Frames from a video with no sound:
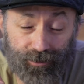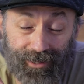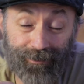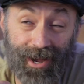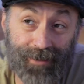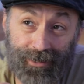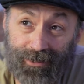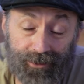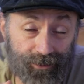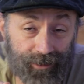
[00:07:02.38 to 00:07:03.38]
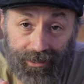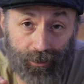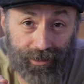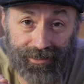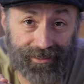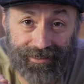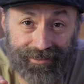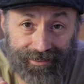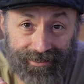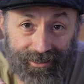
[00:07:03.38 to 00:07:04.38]
in my opinion, there's really no reason
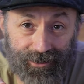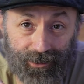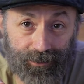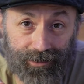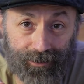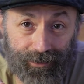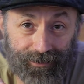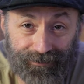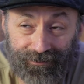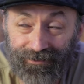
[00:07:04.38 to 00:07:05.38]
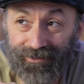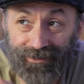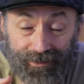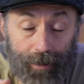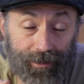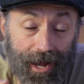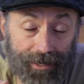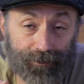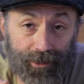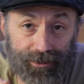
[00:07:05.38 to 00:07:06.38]
to shoot with. I mean, I
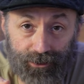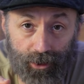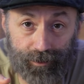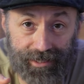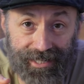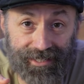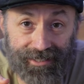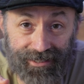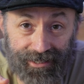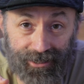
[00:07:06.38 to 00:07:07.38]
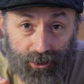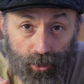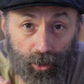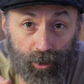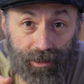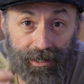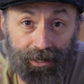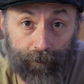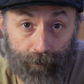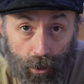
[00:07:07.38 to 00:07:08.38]
can bring strobes in to control
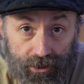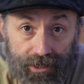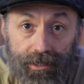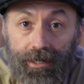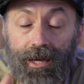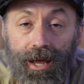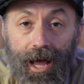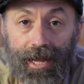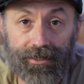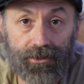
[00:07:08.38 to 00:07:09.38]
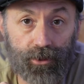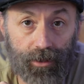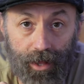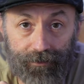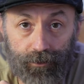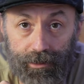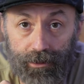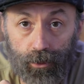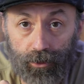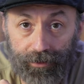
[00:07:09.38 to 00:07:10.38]
motion. I can do a lot of really
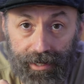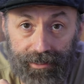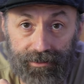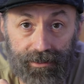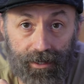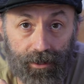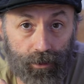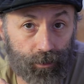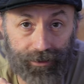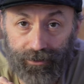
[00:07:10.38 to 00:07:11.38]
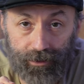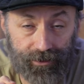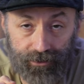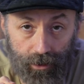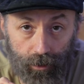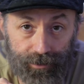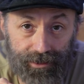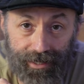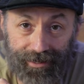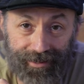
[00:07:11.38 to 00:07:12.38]
cool things with
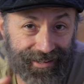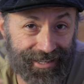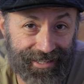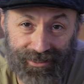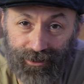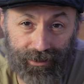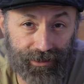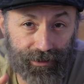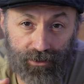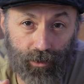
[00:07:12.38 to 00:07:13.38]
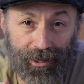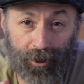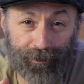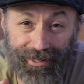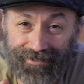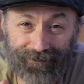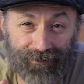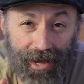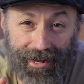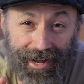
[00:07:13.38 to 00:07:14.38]
strobes in studio as well, but
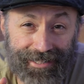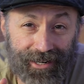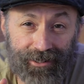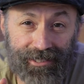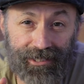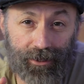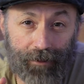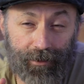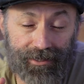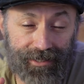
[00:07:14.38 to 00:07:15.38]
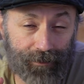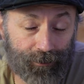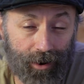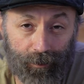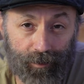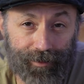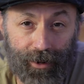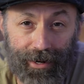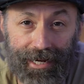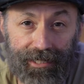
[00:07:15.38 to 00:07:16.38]
I guarantee you, I'm going to say probably
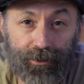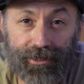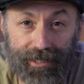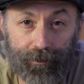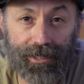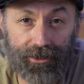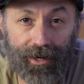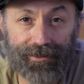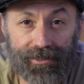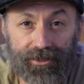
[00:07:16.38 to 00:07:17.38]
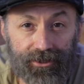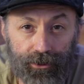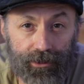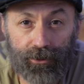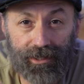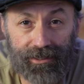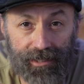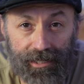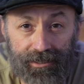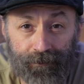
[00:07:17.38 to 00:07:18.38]
about 80% of my shots in studio these
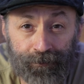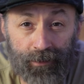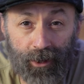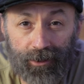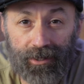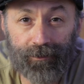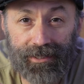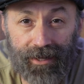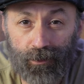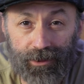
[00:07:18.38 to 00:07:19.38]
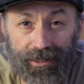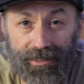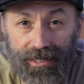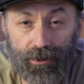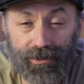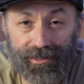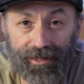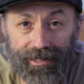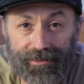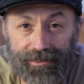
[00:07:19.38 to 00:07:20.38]
days are going to be done with continuous
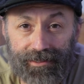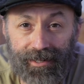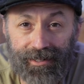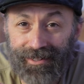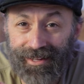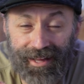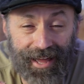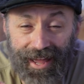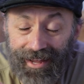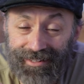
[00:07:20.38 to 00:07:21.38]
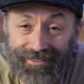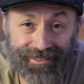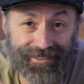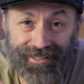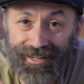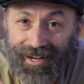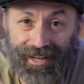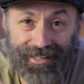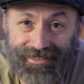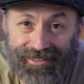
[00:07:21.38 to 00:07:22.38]
lights. And
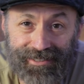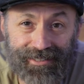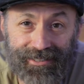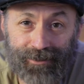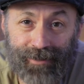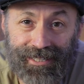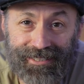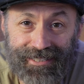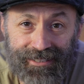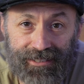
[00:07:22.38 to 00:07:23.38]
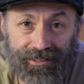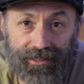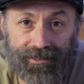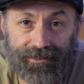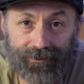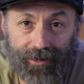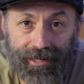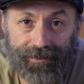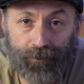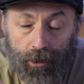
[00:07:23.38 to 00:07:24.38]
it just makes it easier, right?